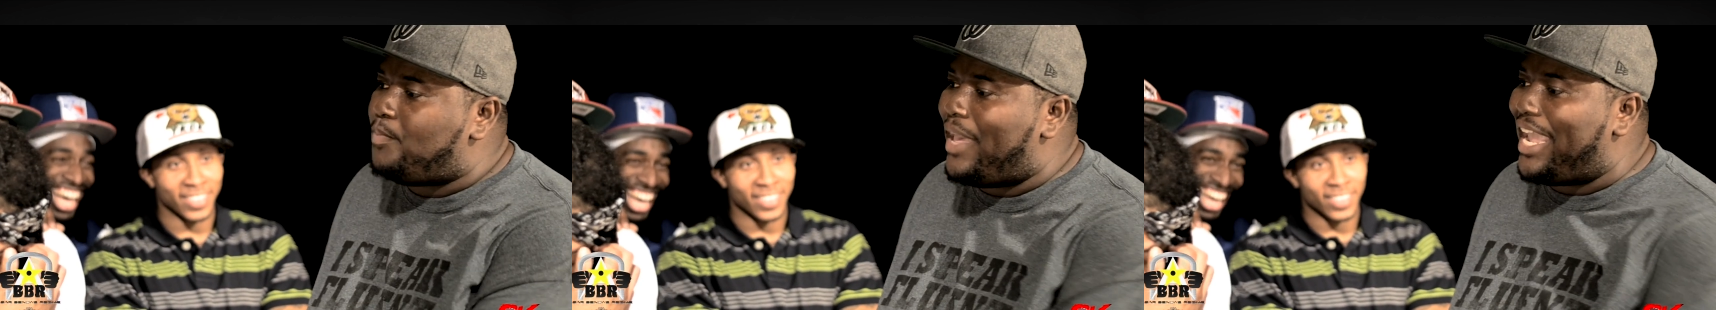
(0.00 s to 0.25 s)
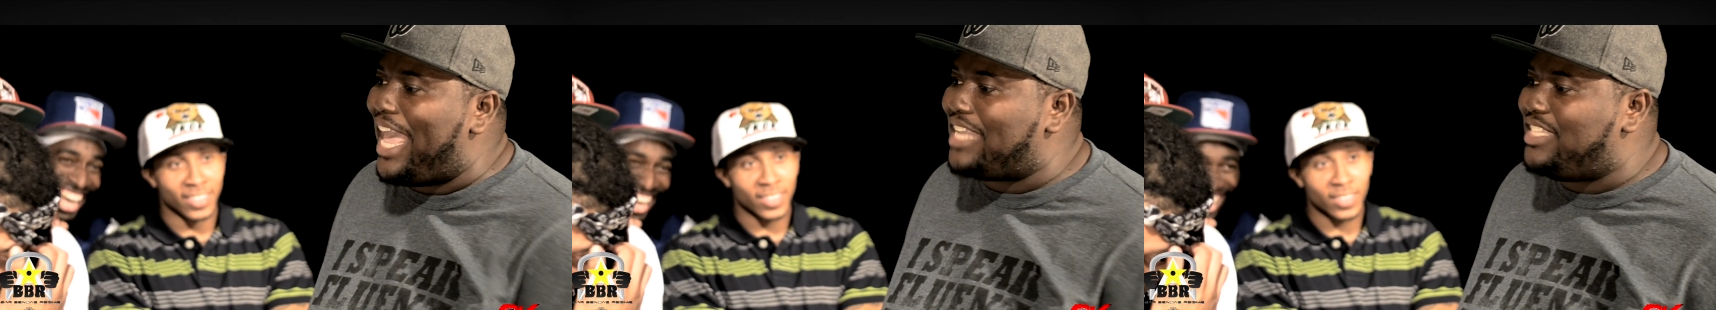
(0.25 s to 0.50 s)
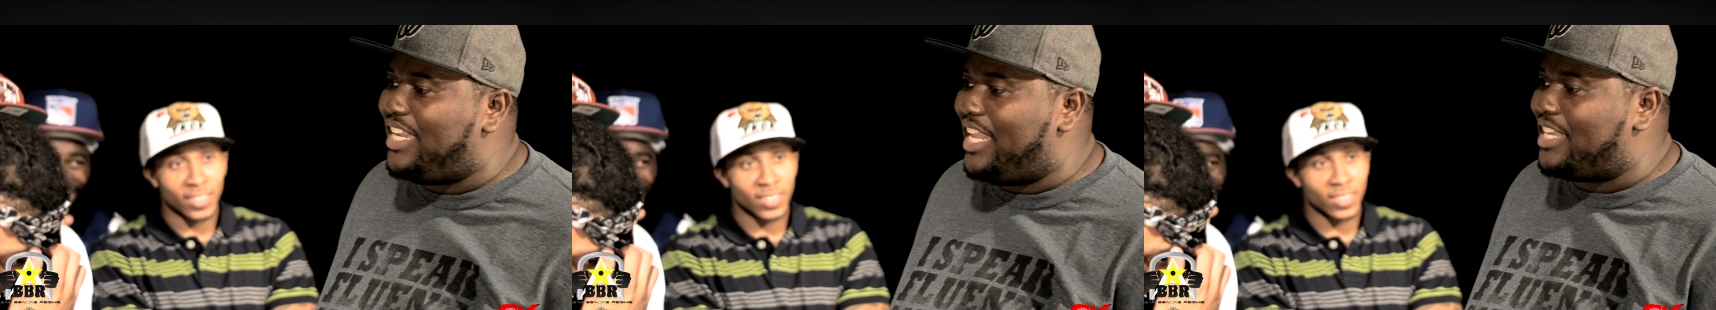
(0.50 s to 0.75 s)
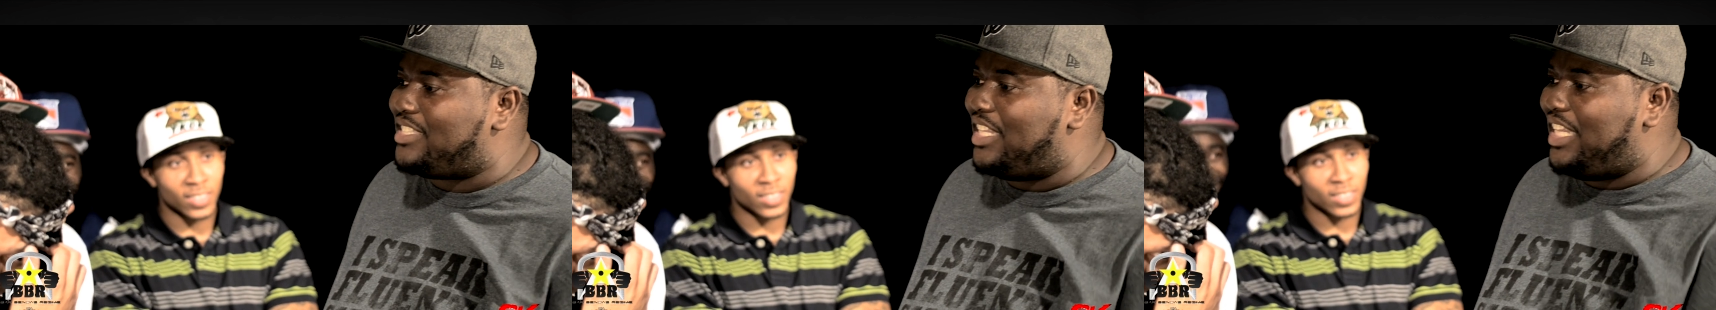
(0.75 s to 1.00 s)
Speaker 1: back, asking
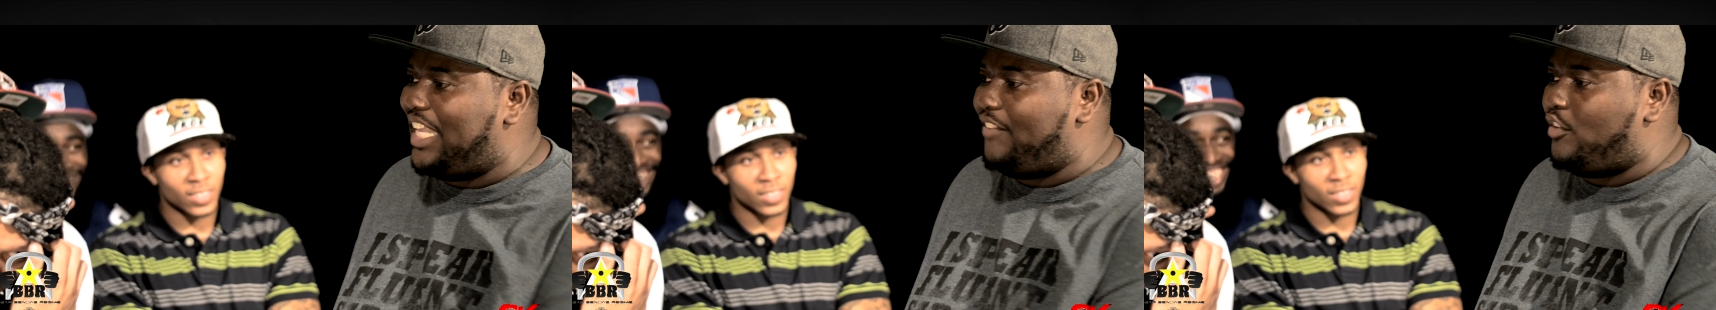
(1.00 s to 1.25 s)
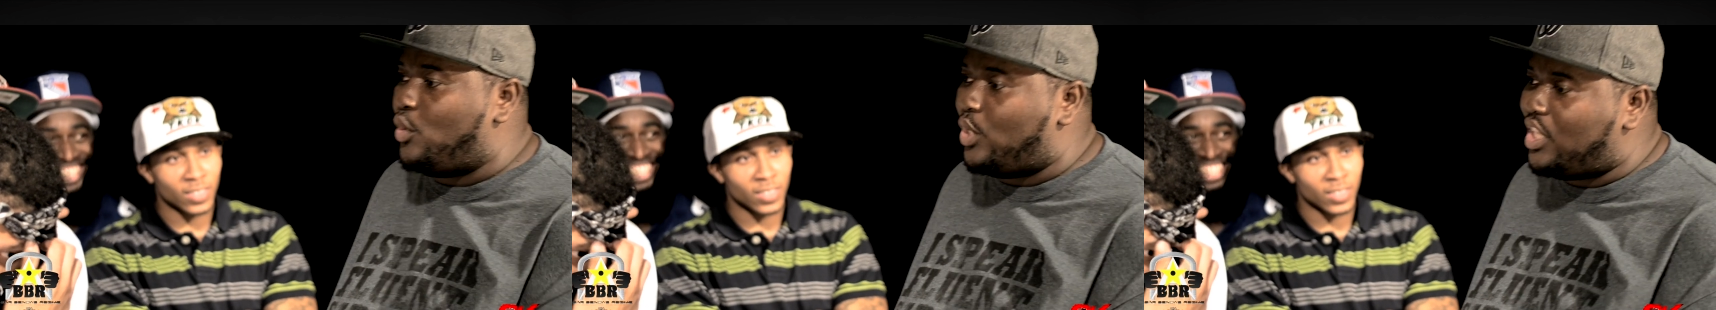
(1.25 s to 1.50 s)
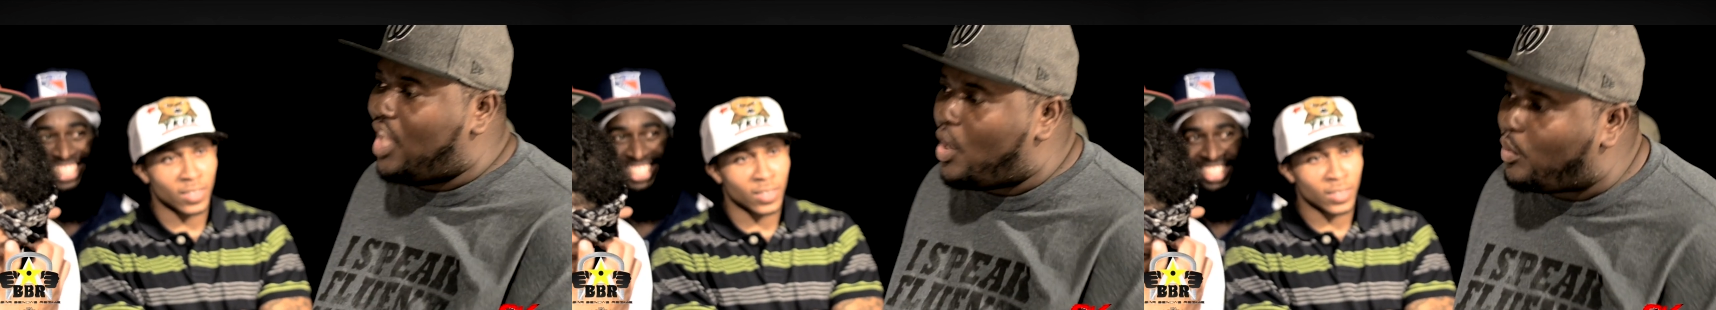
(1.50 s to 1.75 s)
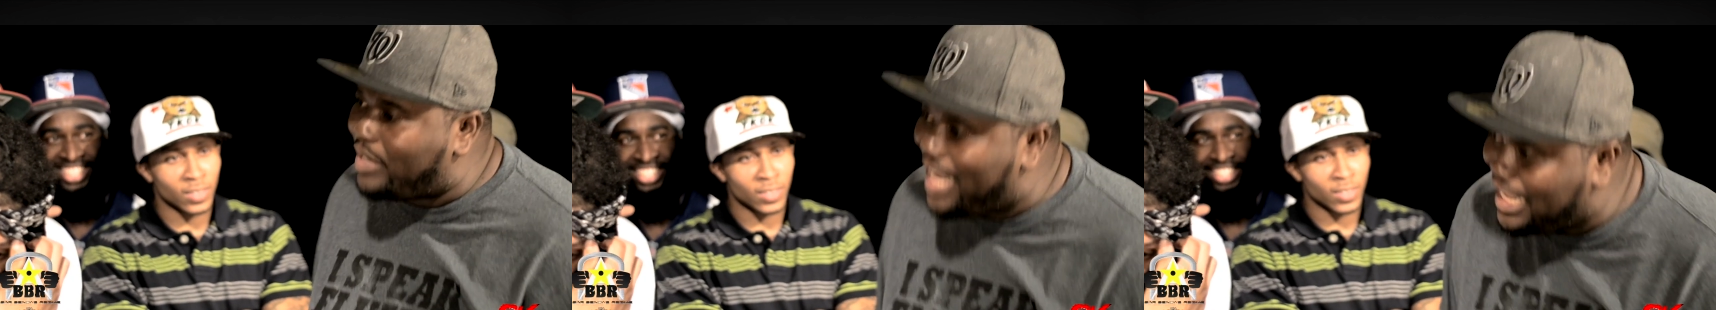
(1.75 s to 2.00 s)
niggas to leave you
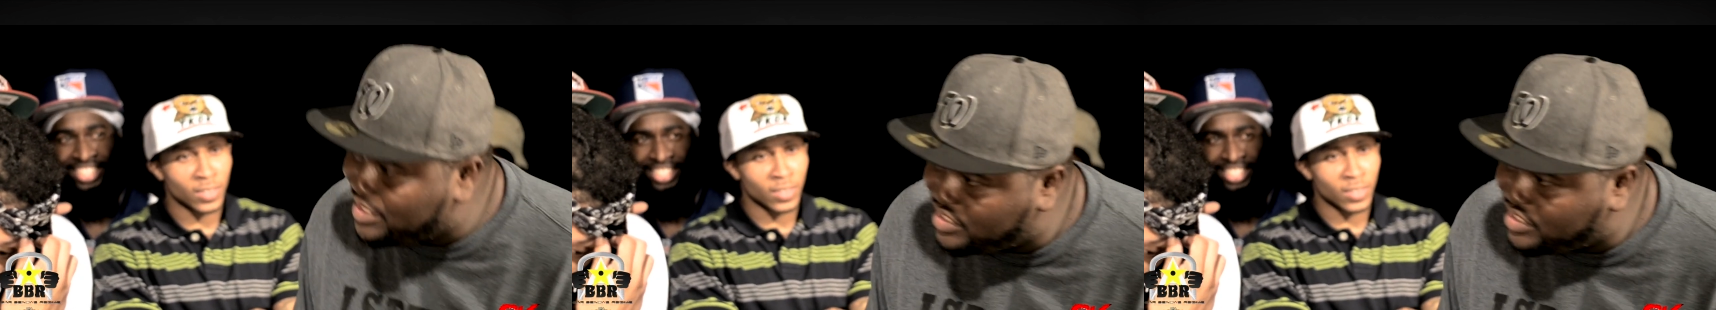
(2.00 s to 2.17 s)
alone? Not